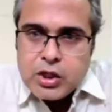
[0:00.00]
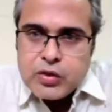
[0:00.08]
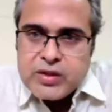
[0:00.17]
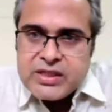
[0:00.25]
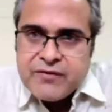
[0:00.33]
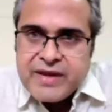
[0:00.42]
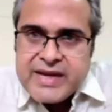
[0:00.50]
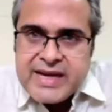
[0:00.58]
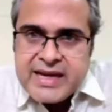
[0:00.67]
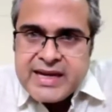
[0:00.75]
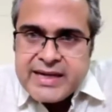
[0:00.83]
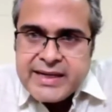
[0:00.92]
So, it's a
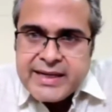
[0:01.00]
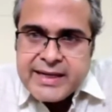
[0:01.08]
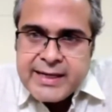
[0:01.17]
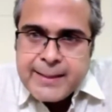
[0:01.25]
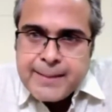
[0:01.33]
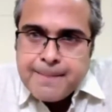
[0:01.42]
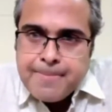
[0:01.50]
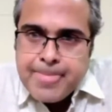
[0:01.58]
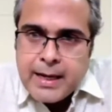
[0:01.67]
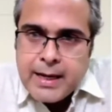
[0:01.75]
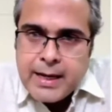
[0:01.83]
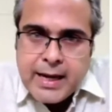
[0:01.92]
very elegant technique,
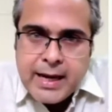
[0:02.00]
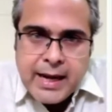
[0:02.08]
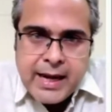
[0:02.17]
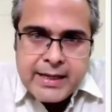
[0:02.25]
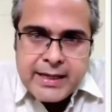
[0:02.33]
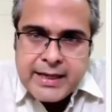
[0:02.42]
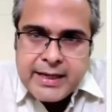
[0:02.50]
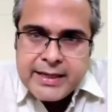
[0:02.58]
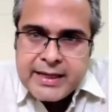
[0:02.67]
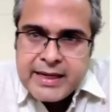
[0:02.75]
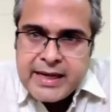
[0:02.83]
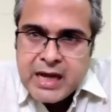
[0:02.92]
and
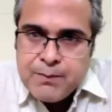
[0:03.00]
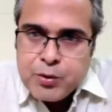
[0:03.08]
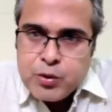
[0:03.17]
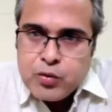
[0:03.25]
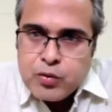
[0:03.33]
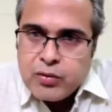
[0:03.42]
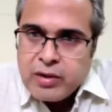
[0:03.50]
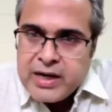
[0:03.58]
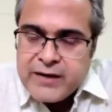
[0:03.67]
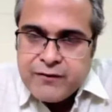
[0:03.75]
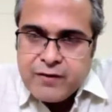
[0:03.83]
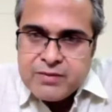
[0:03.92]
it can help you
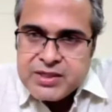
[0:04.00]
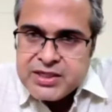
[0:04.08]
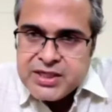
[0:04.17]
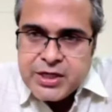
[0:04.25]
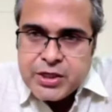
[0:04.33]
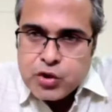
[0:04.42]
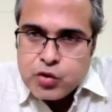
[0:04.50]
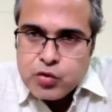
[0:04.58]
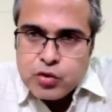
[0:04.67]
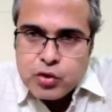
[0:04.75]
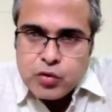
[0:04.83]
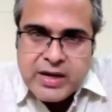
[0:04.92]
right from C2
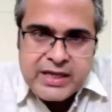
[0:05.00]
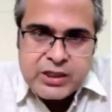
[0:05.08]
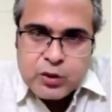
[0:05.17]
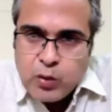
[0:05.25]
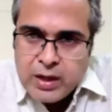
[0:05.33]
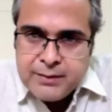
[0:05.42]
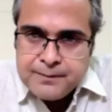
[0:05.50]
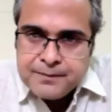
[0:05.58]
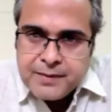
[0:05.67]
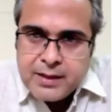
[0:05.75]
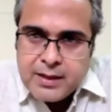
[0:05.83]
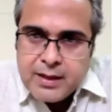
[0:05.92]
to S1.
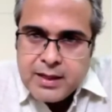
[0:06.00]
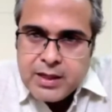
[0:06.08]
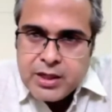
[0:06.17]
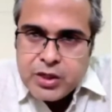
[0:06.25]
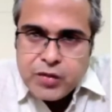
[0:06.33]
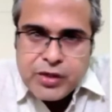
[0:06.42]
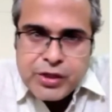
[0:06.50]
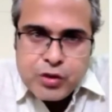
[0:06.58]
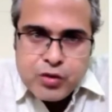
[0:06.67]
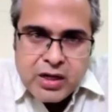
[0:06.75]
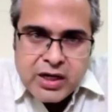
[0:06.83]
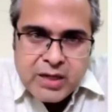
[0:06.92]
You need
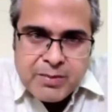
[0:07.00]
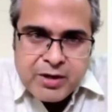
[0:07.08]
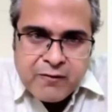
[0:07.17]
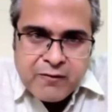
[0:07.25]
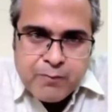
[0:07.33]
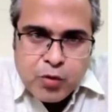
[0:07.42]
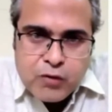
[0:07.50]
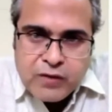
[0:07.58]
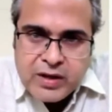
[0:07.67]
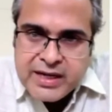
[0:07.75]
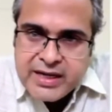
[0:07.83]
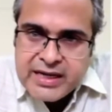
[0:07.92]
to do a little bit of
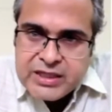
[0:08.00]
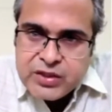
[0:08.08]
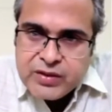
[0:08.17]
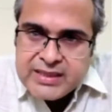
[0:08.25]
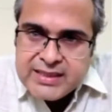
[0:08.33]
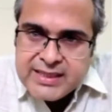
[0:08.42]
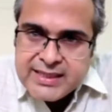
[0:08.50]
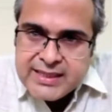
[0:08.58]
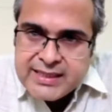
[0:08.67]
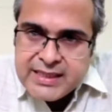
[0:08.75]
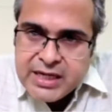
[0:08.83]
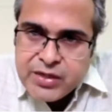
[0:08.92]
bone work here, as you can see
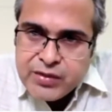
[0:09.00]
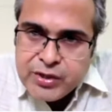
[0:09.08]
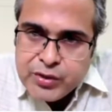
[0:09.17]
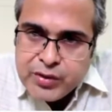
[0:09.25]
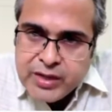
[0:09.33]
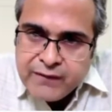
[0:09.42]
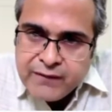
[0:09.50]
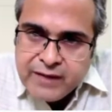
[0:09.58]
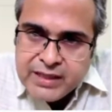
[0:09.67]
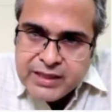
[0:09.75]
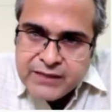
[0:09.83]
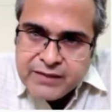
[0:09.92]
this, and you need to get
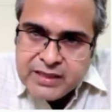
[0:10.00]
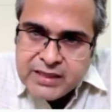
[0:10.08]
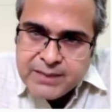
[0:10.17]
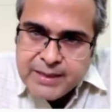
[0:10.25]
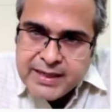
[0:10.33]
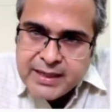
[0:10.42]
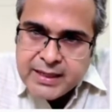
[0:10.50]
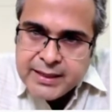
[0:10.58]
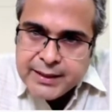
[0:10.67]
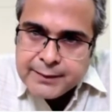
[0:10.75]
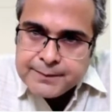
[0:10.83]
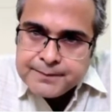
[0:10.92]
flush with this pedicle
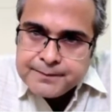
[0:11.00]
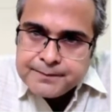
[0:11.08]
here.